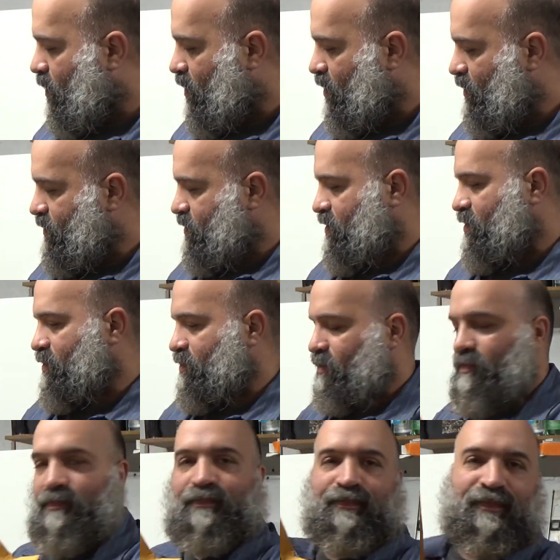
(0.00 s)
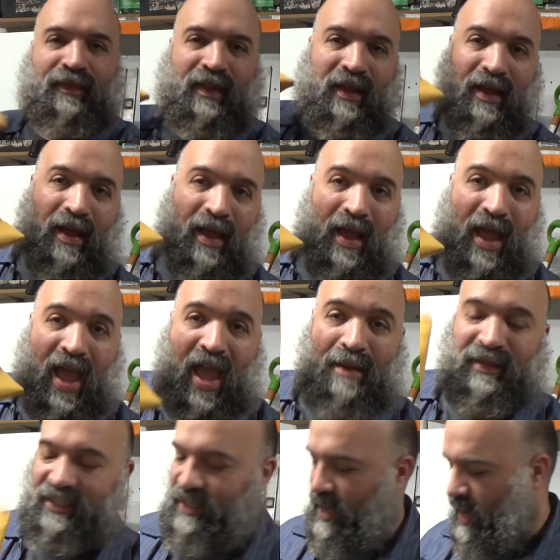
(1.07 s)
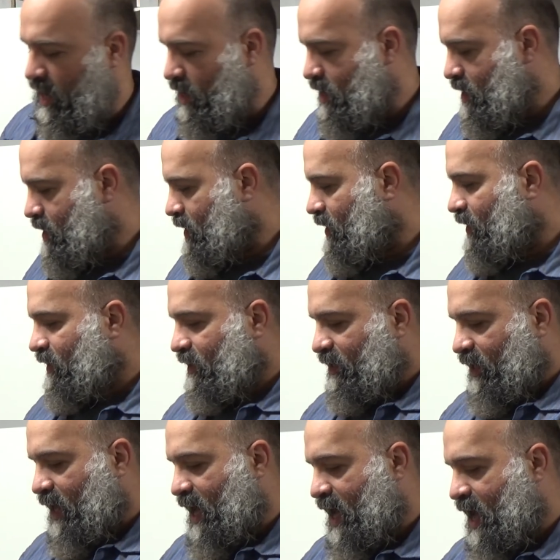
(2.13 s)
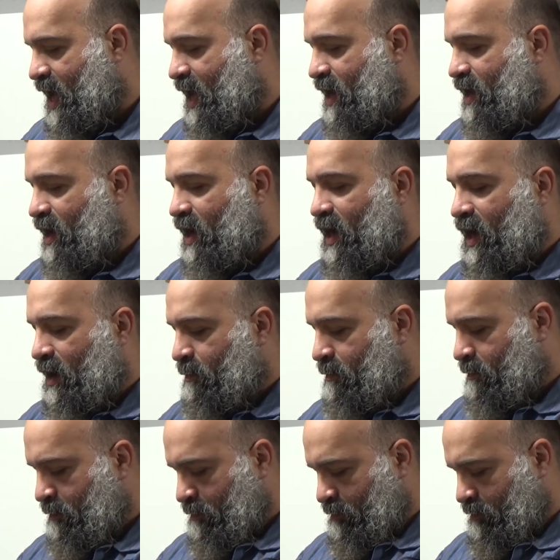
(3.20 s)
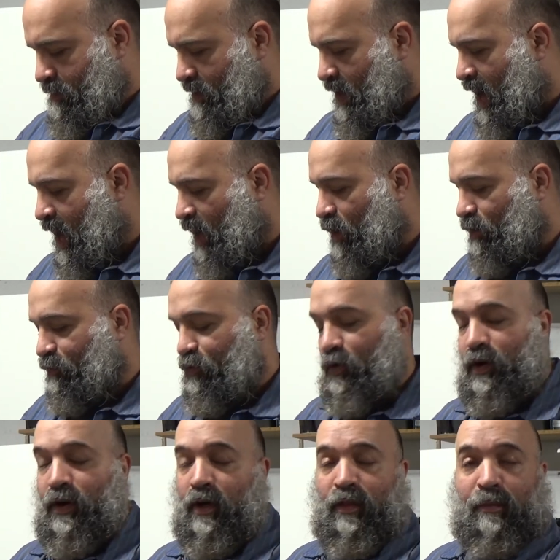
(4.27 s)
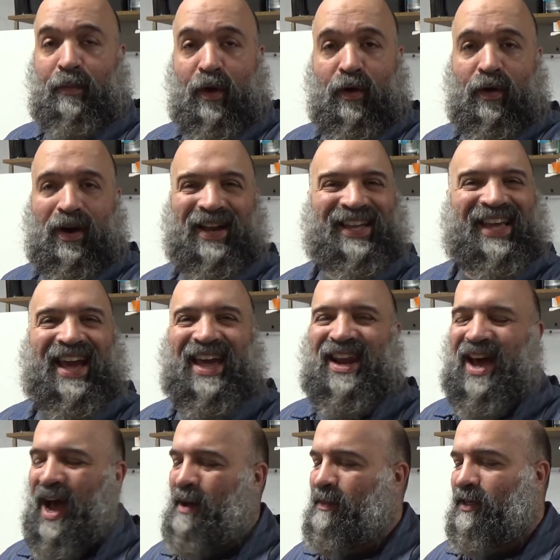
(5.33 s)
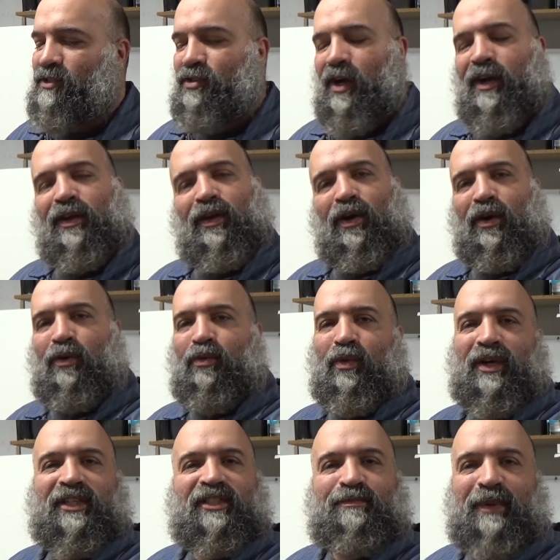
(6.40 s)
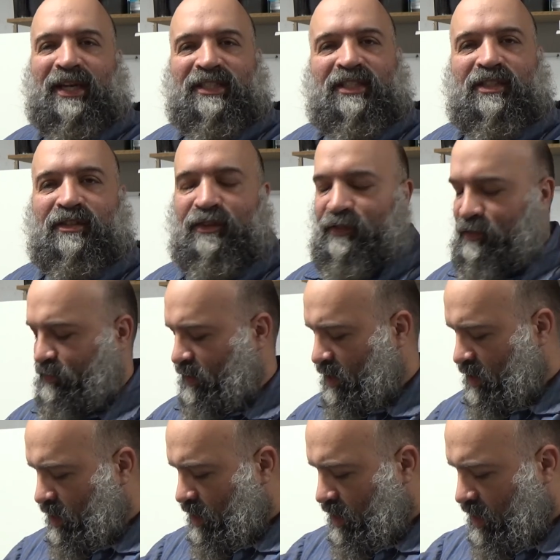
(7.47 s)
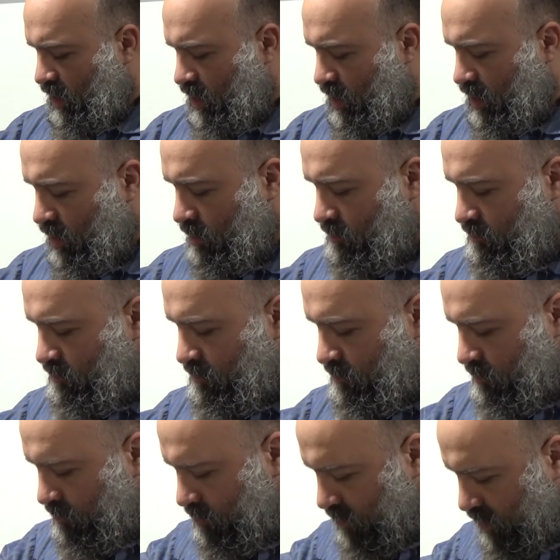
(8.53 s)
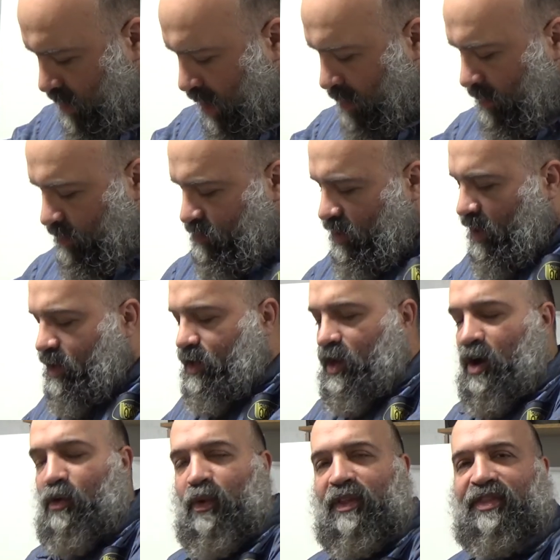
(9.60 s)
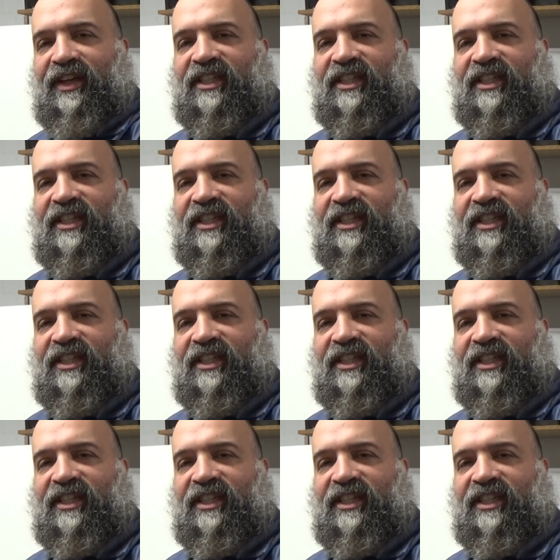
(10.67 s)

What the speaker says: on to Amazon, and I looked for another motor. Again, I'm not trying to go expensive. I'm not trying to go with